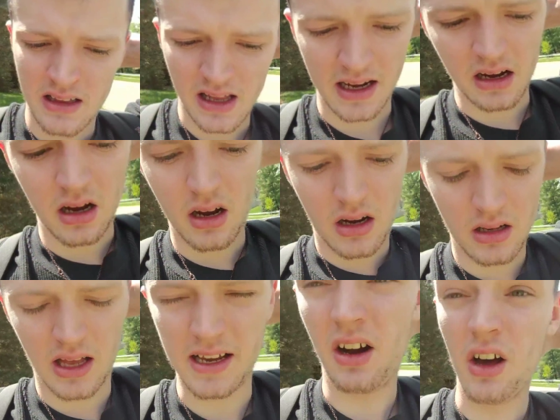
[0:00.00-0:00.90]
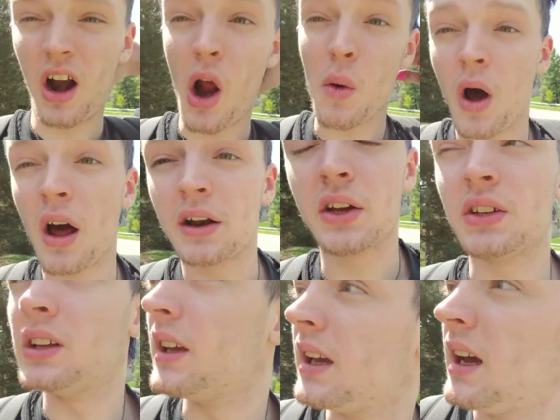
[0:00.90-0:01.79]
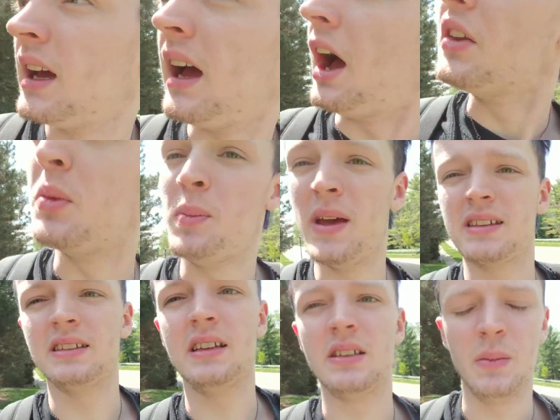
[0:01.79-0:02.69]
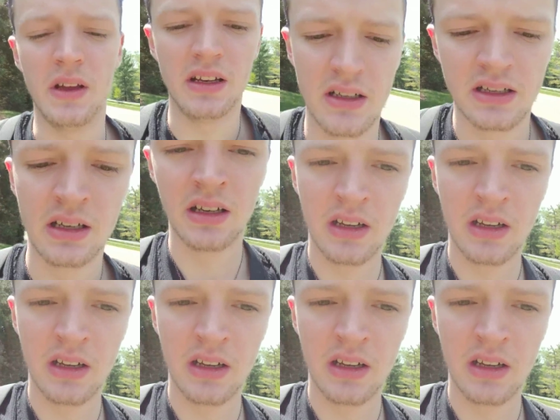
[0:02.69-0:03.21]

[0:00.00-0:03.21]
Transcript: like unironically as businessmen